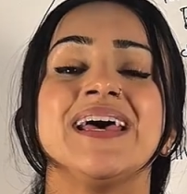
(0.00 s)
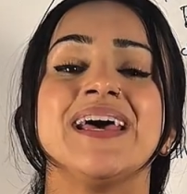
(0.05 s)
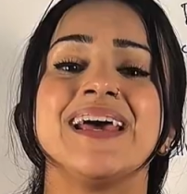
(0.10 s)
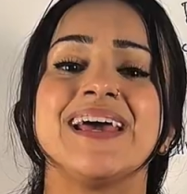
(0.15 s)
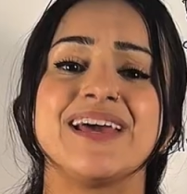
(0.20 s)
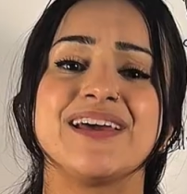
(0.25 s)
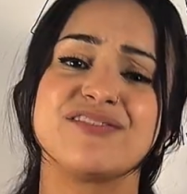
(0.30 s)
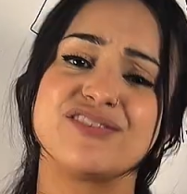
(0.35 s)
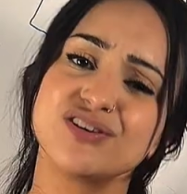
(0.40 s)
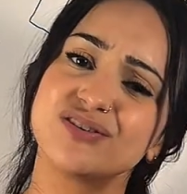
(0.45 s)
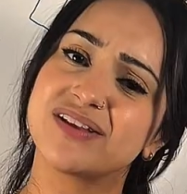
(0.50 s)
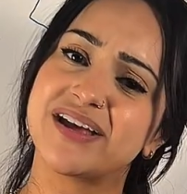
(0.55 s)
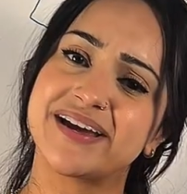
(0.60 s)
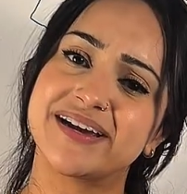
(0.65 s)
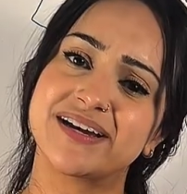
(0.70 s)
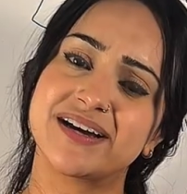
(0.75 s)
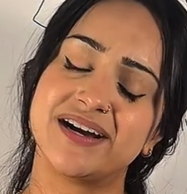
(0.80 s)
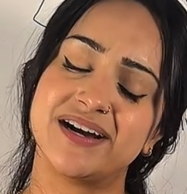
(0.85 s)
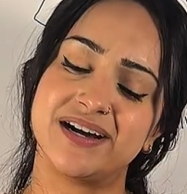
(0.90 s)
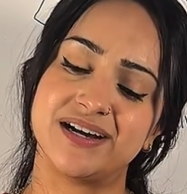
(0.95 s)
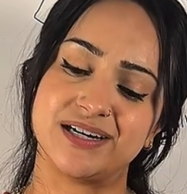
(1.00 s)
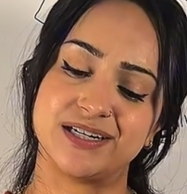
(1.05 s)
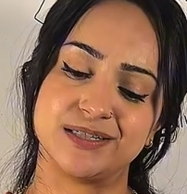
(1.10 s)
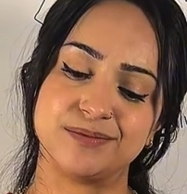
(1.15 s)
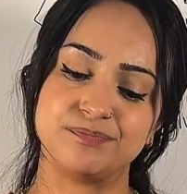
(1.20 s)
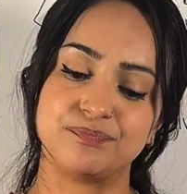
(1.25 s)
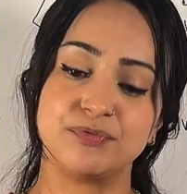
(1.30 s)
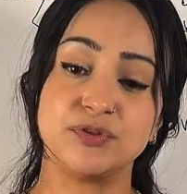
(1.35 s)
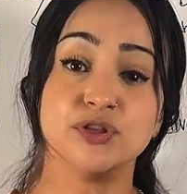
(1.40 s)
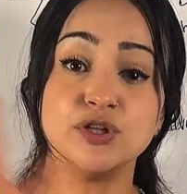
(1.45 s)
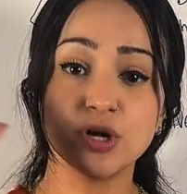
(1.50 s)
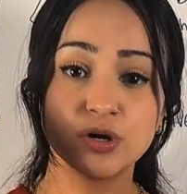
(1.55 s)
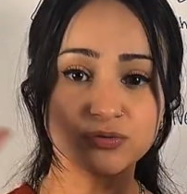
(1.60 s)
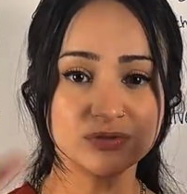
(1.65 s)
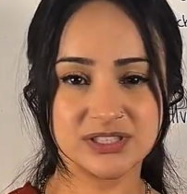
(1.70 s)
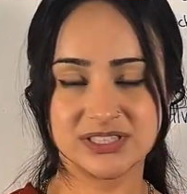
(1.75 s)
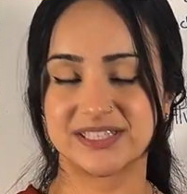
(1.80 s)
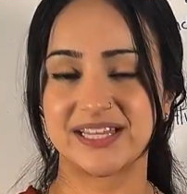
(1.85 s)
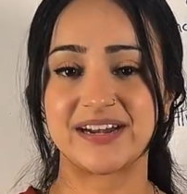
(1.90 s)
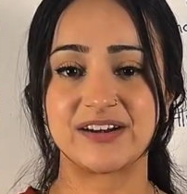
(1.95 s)
if you like notes
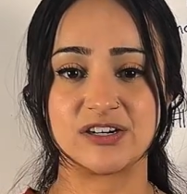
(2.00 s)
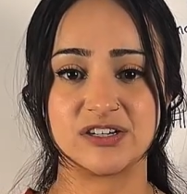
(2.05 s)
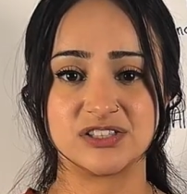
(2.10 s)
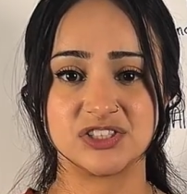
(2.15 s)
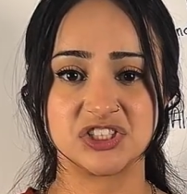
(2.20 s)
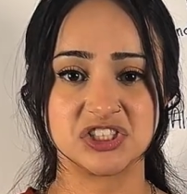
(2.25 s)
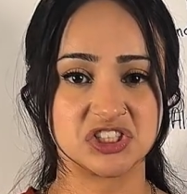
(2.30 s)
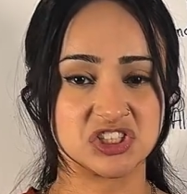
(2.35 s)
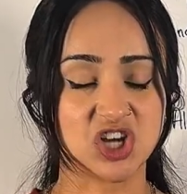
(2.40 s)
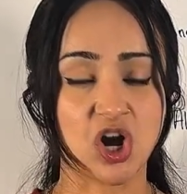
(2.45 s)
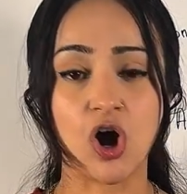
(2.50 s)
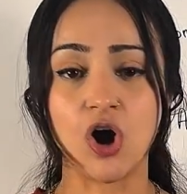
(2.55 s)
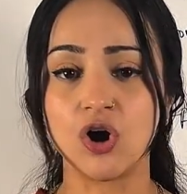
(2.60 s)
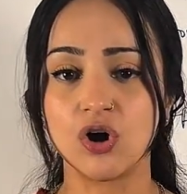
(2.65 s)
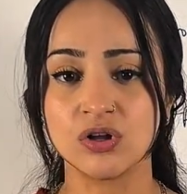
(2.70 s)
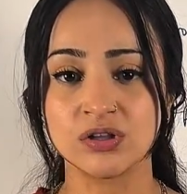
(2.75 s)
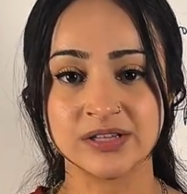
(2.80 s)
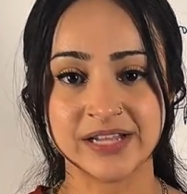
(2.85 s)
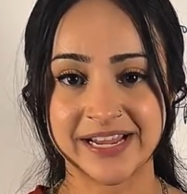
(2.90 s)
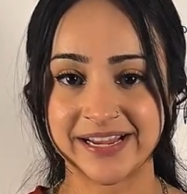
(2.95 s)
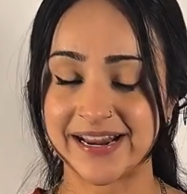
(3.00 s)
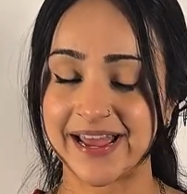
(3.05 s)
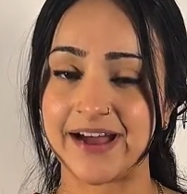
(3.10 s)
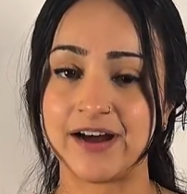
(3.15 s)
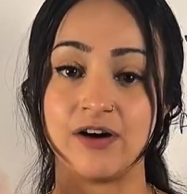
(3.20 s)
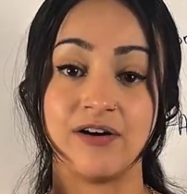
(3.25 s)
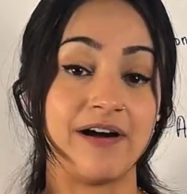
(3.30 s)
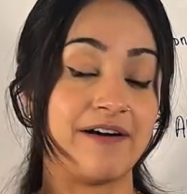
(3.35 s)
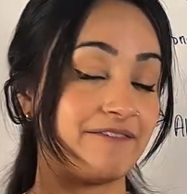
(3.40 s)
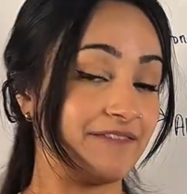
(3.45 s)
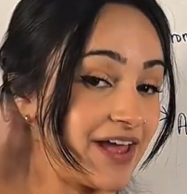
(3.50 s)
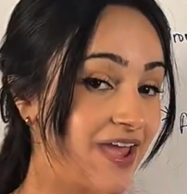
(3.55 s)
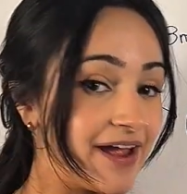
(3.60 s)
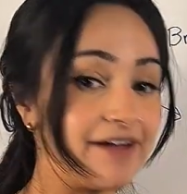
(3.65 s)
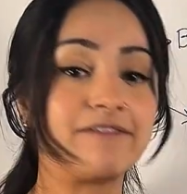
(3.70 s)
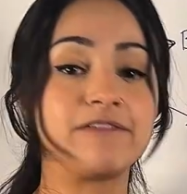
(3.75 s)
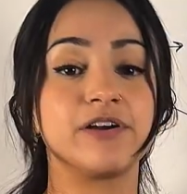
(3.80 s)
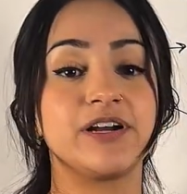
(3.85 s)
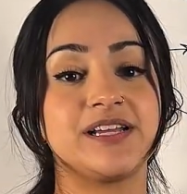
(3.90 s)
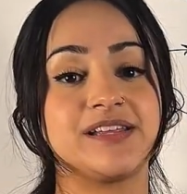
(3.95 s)
that are just all laid out of
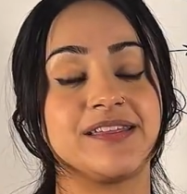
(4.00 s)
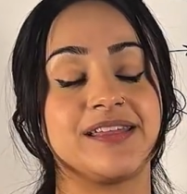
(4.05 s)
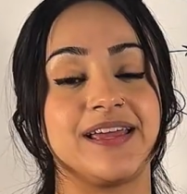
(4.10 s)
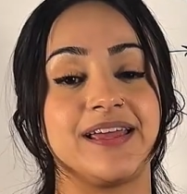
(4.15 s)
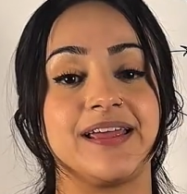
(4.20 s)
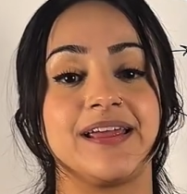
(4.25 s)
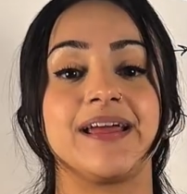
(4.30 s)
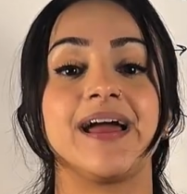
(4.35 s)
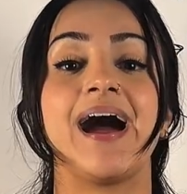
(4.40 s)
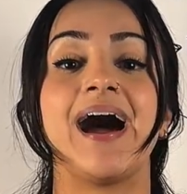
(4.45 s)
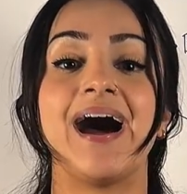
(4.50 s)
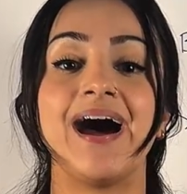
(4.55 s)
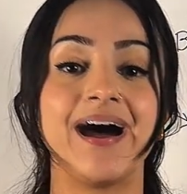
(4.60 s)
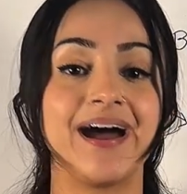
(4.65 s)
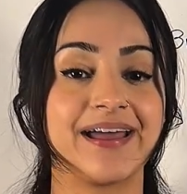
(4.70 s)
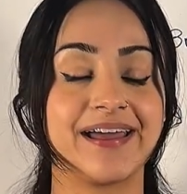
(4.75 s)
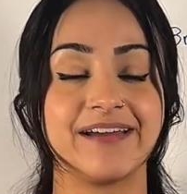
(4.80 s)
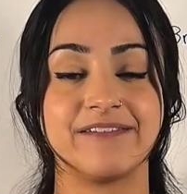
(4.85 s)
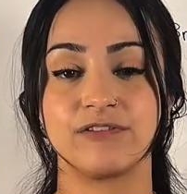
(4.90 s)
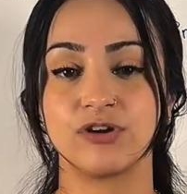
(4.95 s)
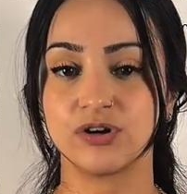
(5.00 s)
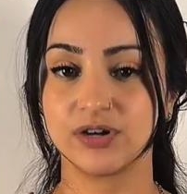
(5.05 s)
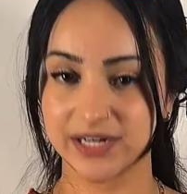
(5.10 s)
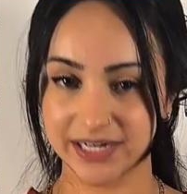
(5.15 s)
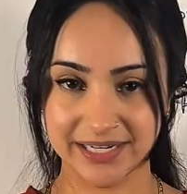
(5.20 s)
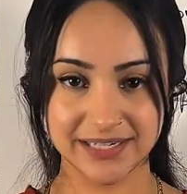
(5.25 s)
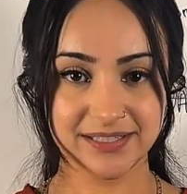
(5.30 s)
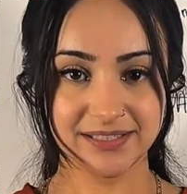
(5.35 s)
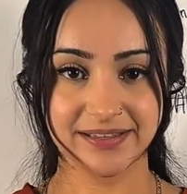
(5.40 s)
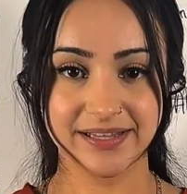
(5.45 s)
everything, I have created